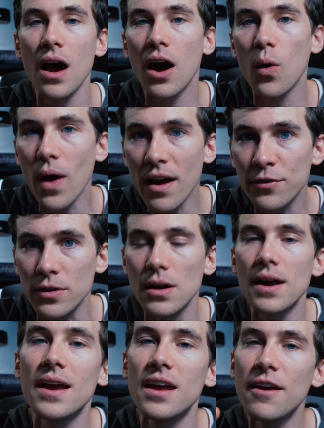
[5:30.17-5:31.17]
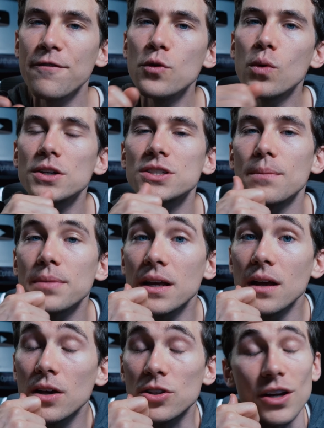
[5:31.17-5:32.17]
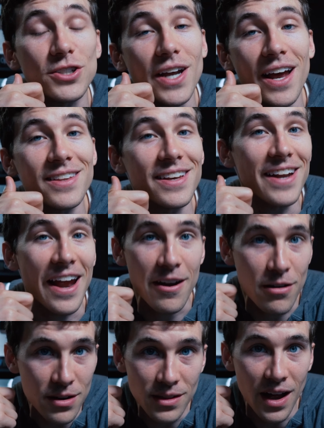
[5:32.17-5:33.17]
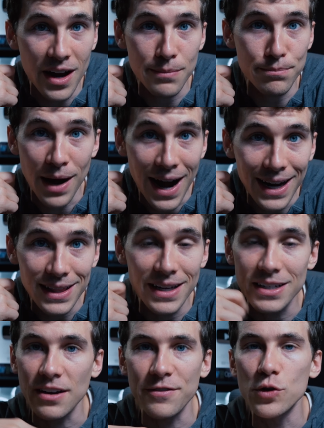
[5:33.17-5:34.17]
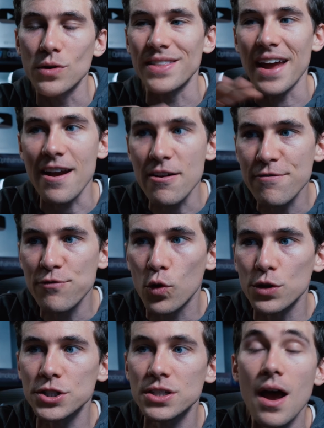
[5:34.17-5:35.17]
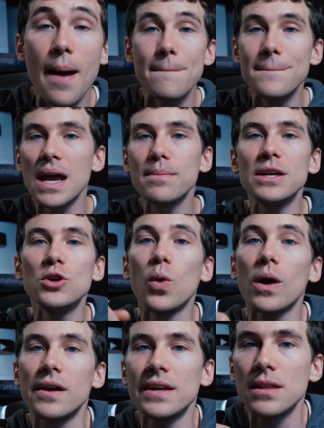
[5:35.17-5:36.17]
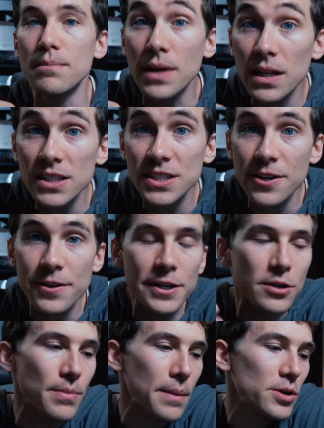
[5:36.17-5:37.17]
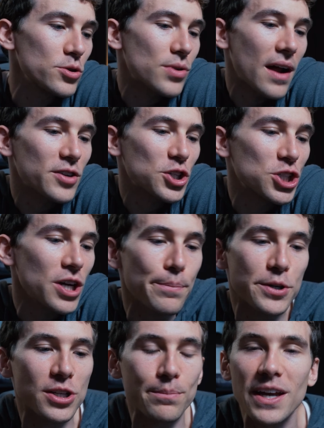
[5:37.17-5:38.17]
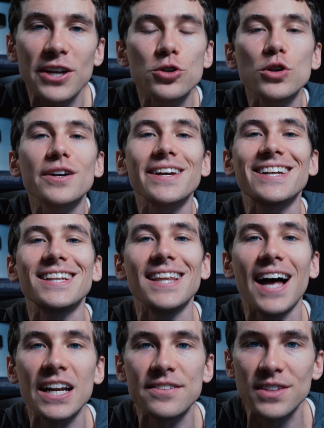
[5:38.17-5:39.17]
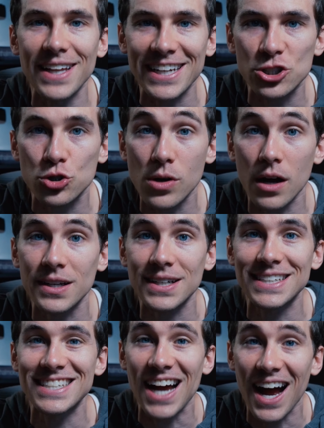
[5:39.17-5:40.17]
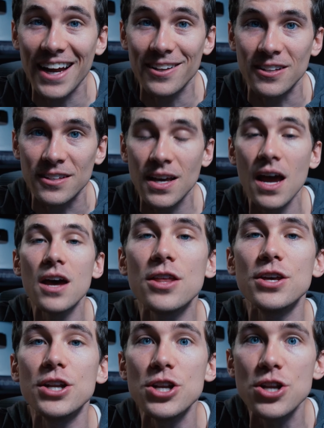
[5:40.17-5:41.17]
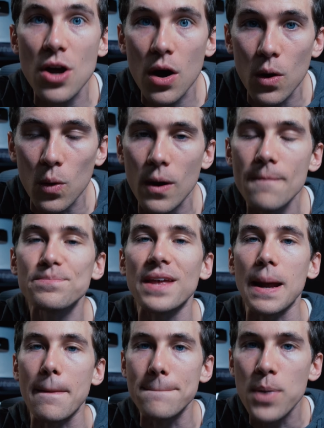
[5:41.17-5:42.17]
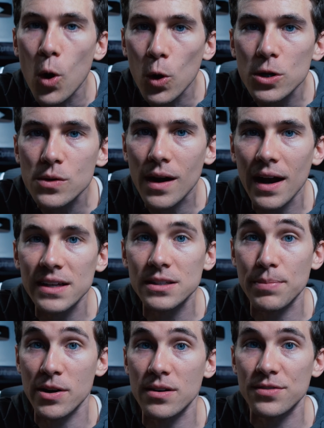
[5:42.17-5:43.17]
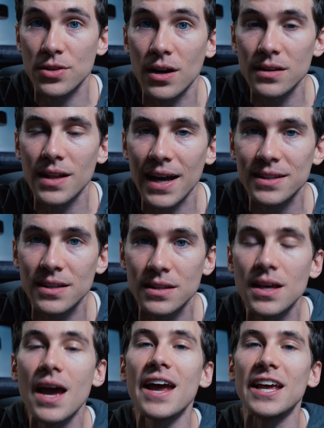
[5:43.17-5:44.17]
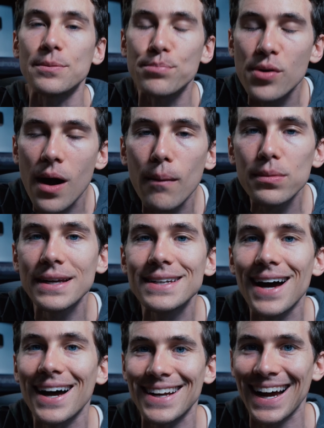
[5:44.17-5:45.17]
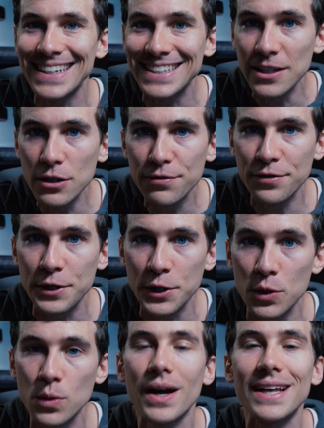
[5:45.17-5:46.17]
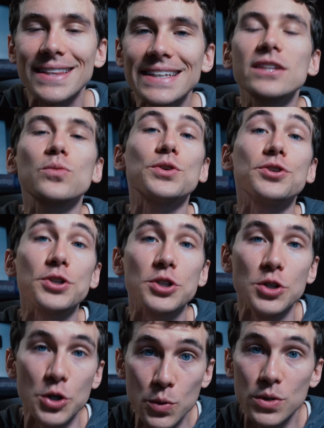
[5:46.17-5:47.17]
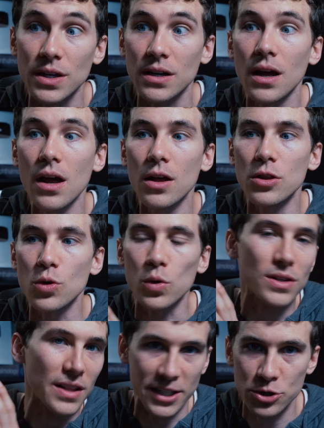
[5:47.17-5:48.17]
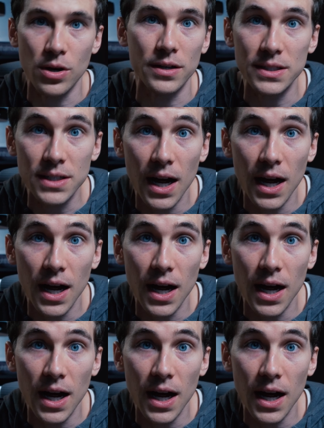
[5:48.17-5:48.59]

However, if you are somebody such as an airline pilot, if you're in the Air Force, maybe you are in the military, or maybe you drive a ship or something and you're looking at a lot of electronic dials, then no, a polarized pair of sunglasses is probably not ideal for you, at least when you're using those electronic